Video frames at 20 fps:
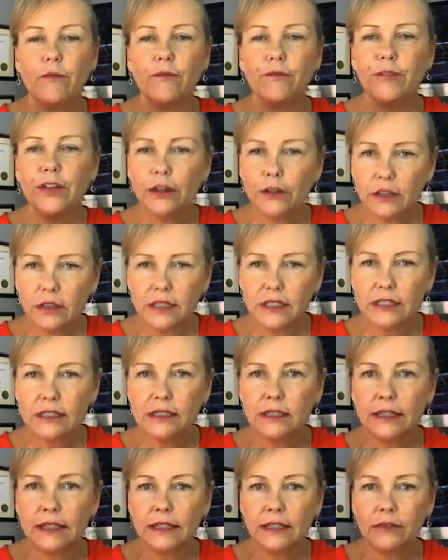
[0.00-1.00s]

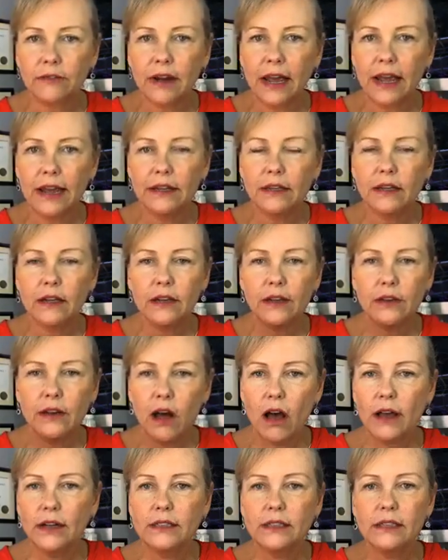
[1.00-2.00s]
Fearlessly, right?
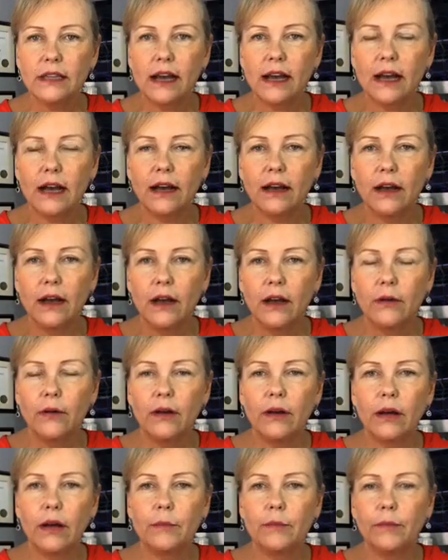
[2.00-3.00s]
Not
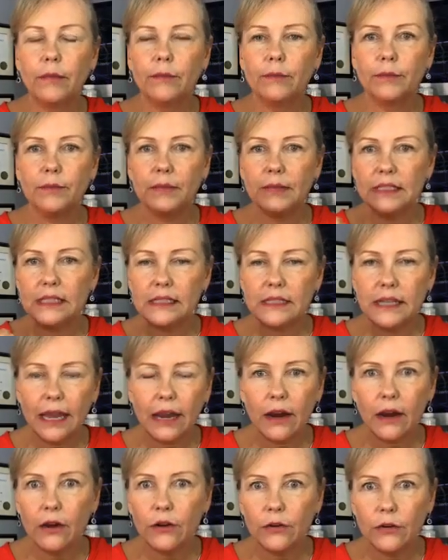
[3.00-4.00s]
I'm
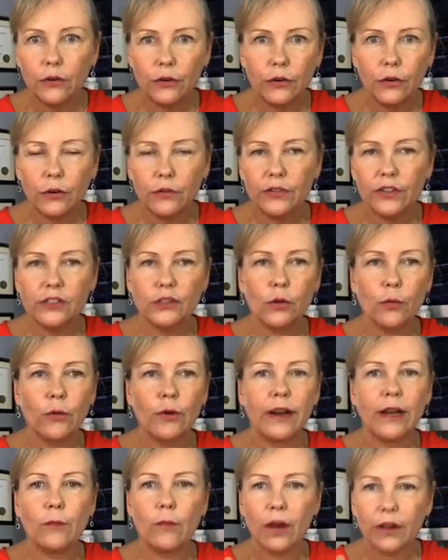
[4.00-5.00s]
scared or nervous or
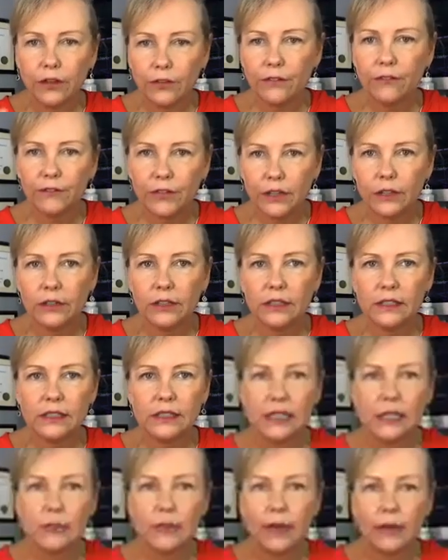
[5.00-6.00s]
worried. I want you to
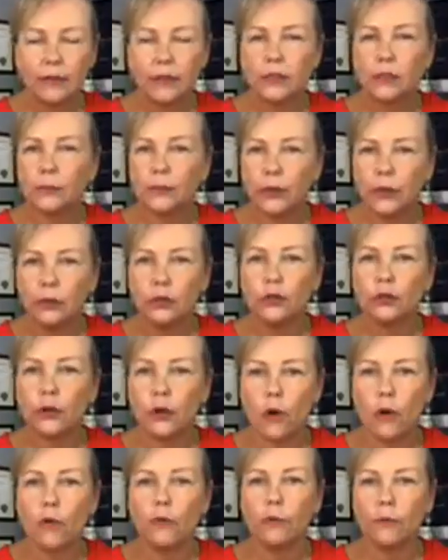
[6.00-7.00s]
fearlessly be able to build your
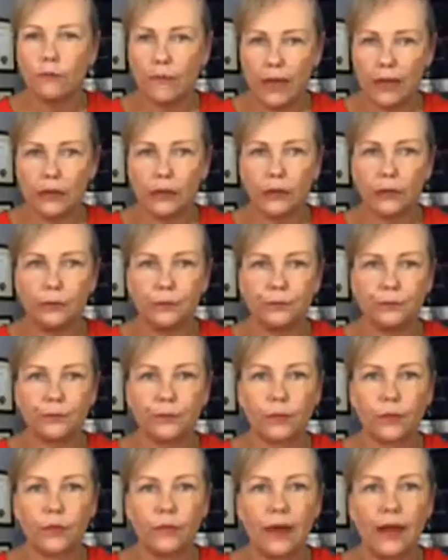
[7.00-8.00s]
own menu,
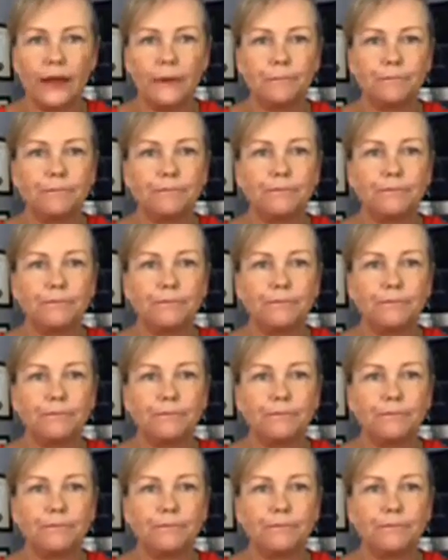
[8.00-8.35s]
right?